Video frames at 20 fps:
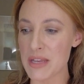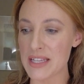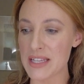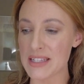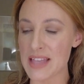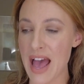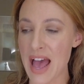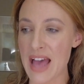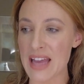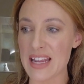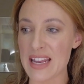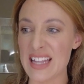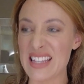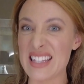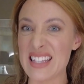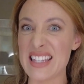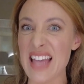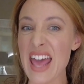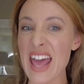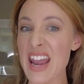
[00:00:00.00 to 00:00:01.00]
is that
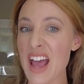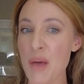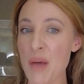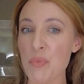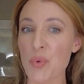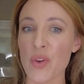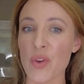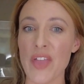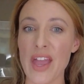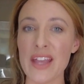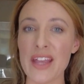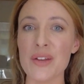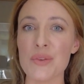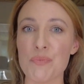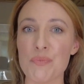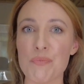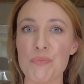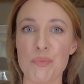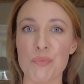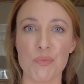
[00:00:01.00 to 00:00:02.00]
it's set up where they could
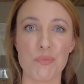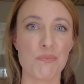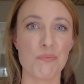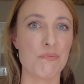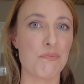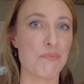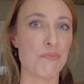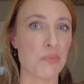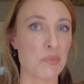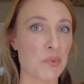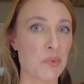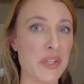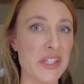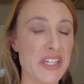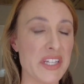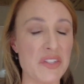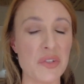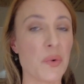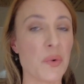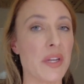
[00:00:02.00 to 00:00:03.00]

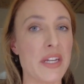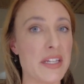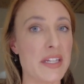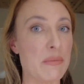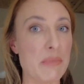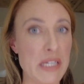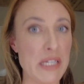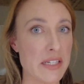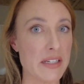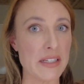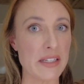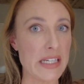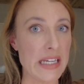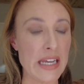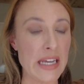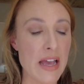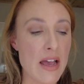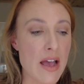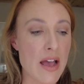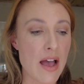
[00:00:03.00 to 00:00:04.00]
really do it independently.
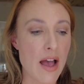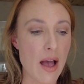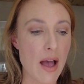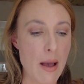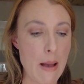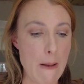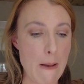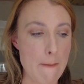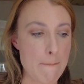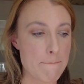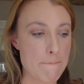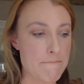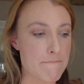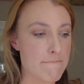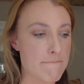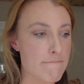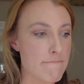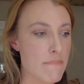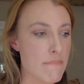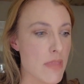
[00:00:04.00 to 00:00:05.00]
The
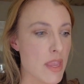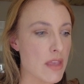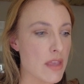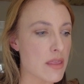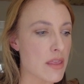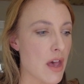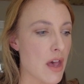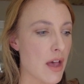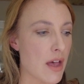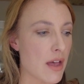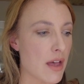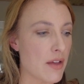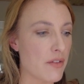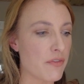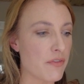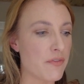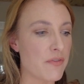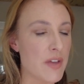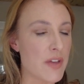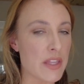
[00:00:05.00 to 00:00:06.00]

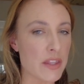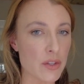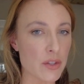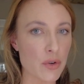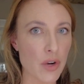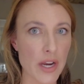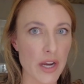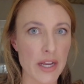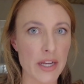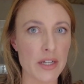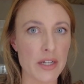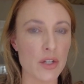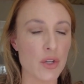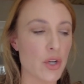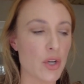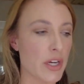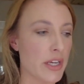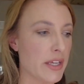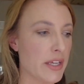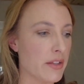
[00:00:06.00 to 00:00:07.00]
5th grade
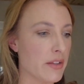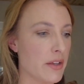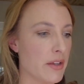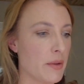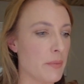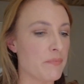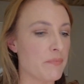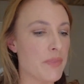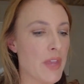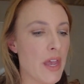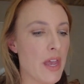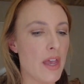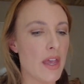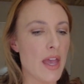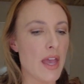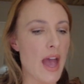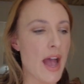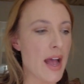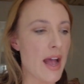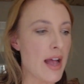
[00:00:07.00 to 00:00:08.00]
curriculum
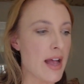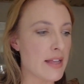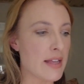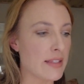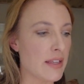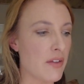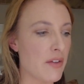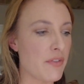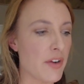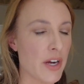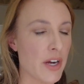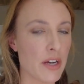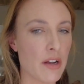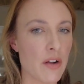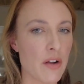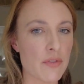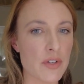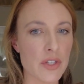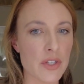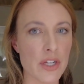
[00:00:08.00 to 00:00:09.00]
has a very
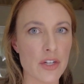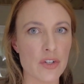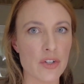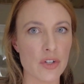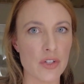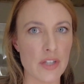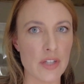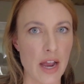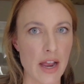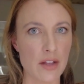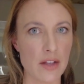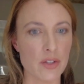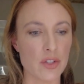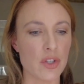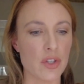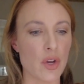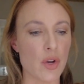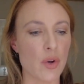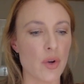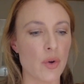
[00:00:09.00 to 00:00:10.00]
conversational style.
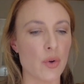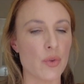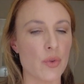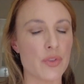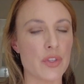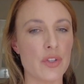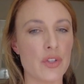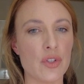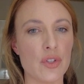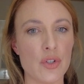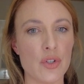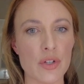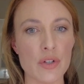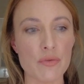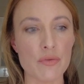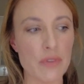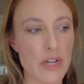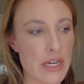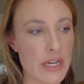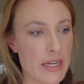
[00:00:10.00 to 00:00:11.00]
So the
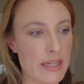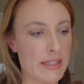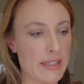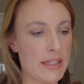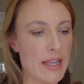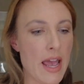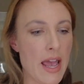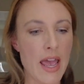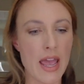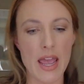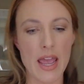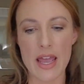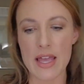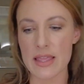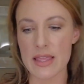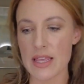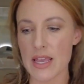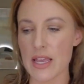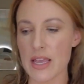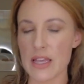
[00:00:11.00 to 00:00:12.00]
student reads,
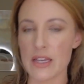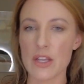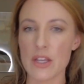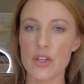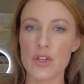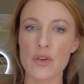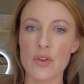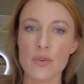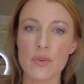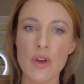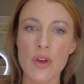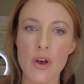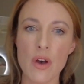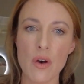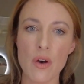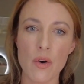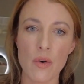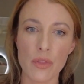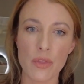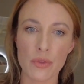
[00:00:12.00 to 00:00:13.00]
and then you
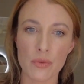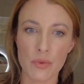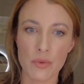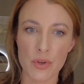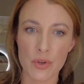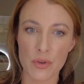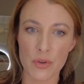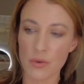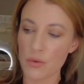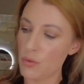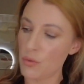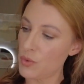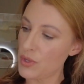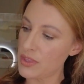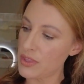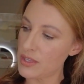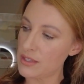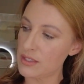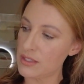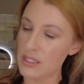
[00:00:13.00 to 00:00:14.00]
go through
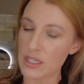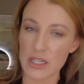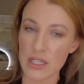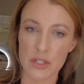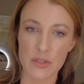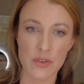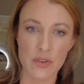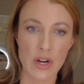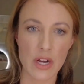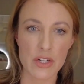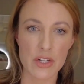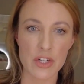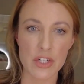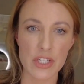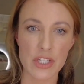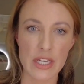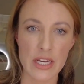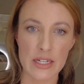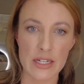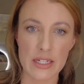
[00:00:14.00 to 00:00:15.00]
with this Teach for
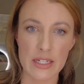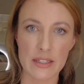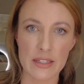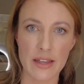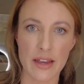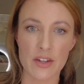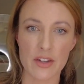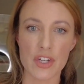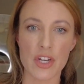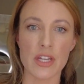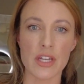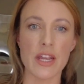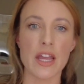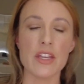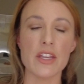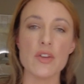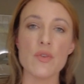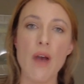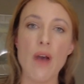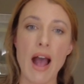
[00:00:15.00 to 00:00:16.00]
Understanding section
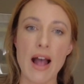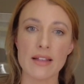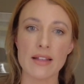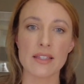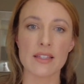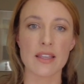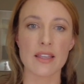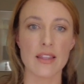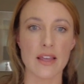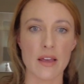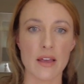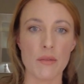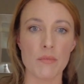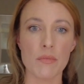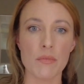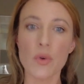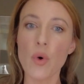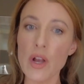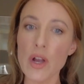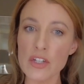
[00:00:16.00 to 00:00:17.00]
and you ask
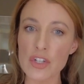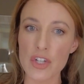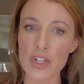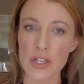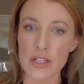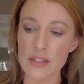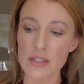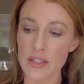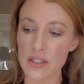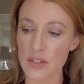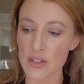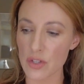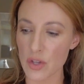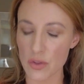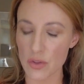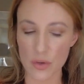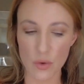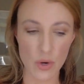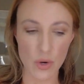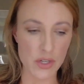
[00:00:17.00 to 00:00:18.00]
them questions. And
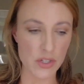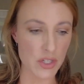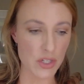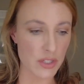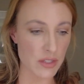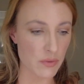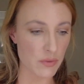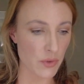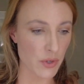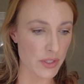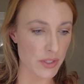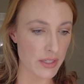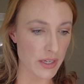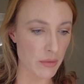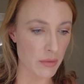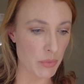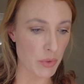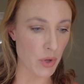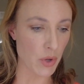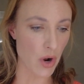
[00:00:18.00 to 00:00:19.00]
so the questions, for
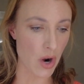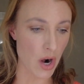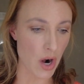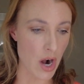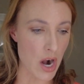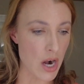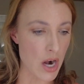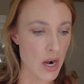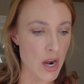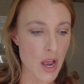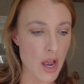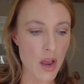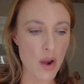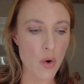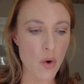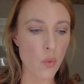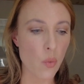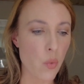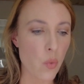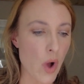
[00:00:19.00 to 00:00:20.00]
example, are,
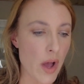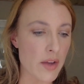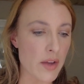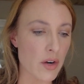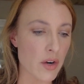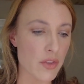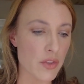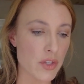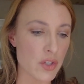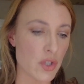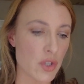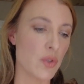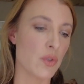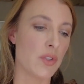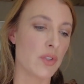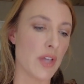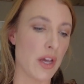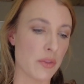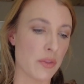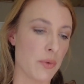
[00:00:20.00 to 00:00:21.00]
what are the 2
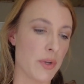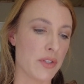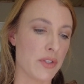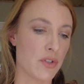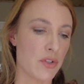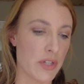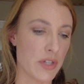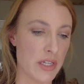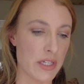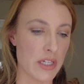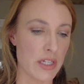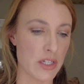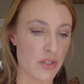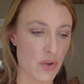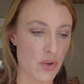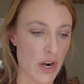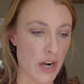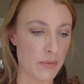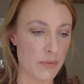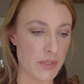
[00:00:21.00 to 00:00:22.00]
southwestern Indian
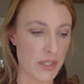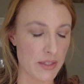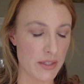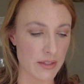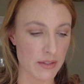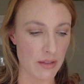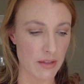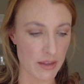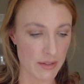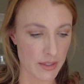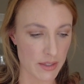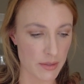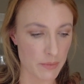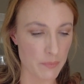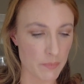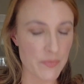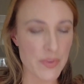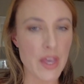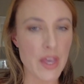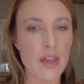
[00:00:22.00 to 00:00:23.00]
tribes in this lesson?
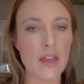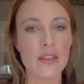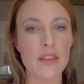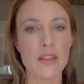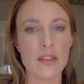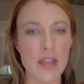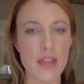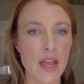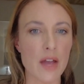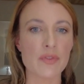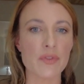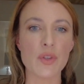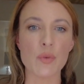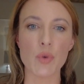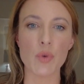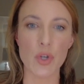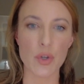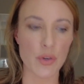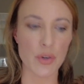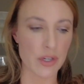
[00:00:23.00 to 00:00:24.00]
Then they have some
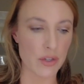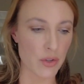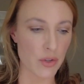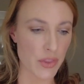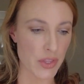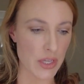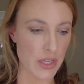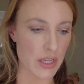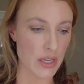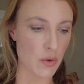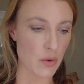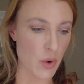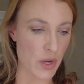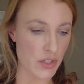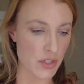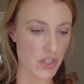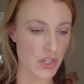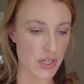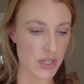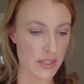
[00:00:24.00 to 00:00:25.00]
more critical thinking
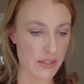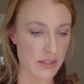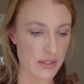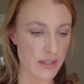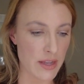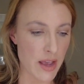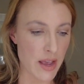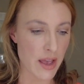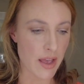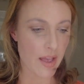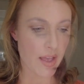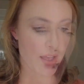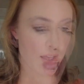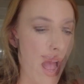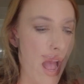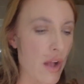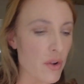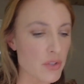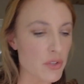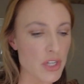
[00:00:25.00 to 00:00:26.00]
questions, or
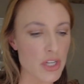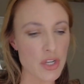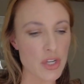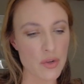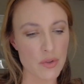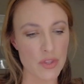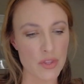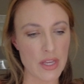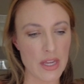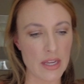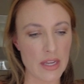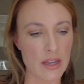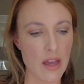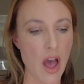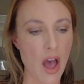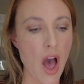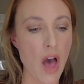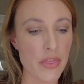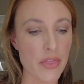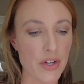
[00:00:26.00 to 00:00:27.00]
how do you think
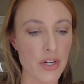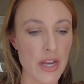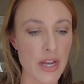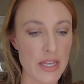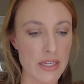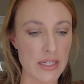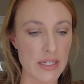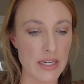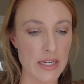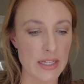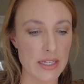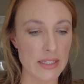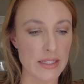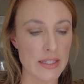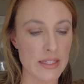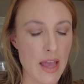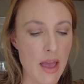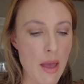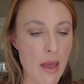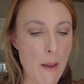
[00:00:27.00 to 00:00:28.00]
other
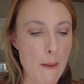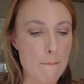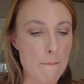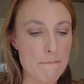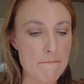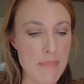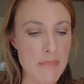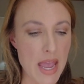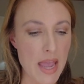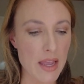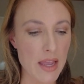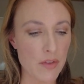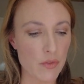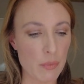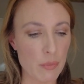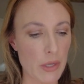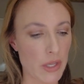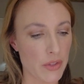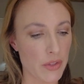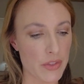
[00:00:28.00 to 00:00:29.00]
Indians may
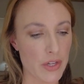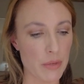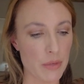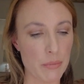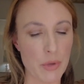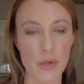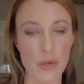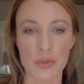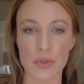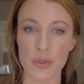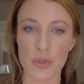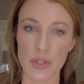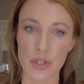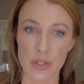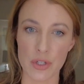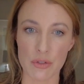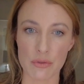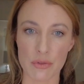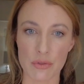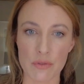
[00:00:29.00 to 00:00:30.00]
have built their boats or
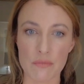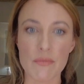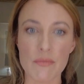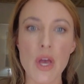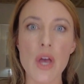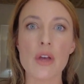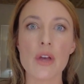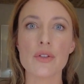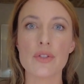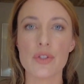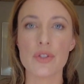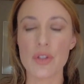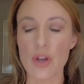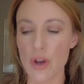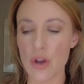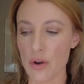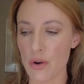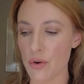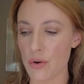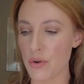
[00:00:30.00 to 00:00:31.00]
canoes?
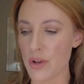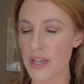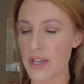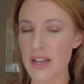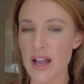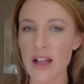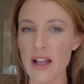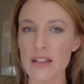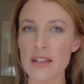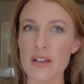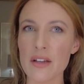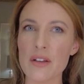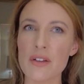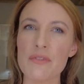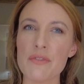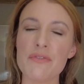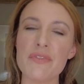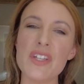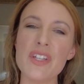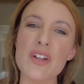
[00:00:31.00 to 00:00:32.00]
So it kind
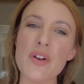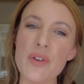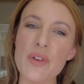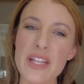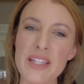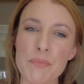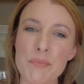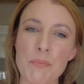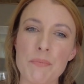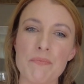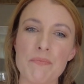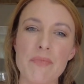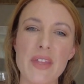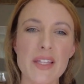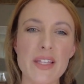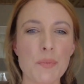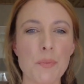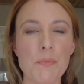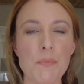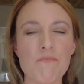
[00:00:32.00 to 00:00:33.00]
of,
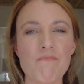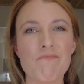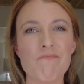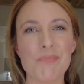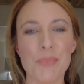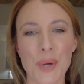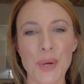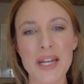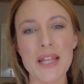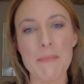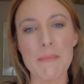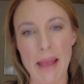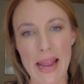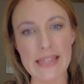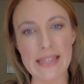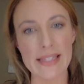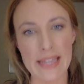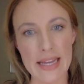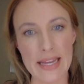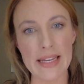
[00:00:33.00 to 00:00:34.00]
it's pretty
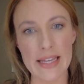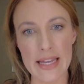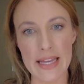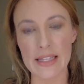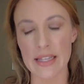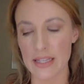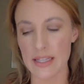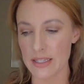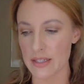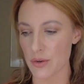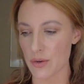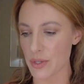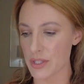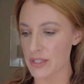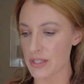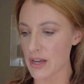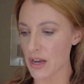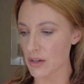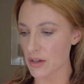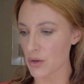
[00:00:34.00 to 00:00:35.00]
basic.
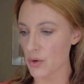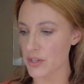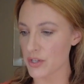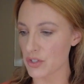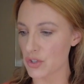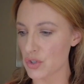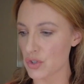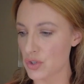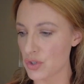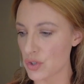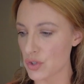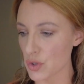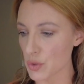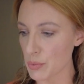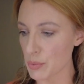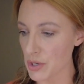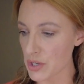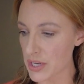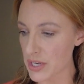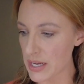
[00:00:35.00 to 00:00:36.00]
It's not going
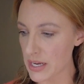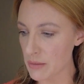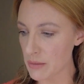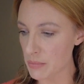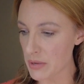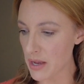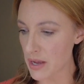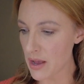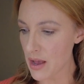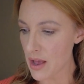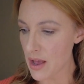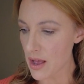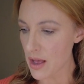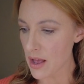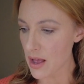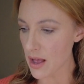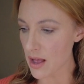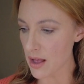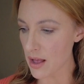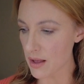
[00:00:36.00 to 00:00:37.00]
super deep.
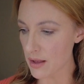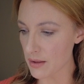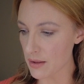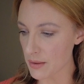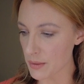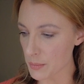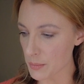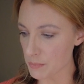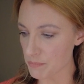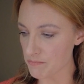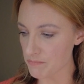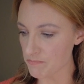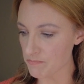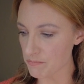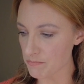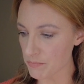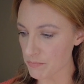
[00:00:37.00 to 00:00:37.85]
Then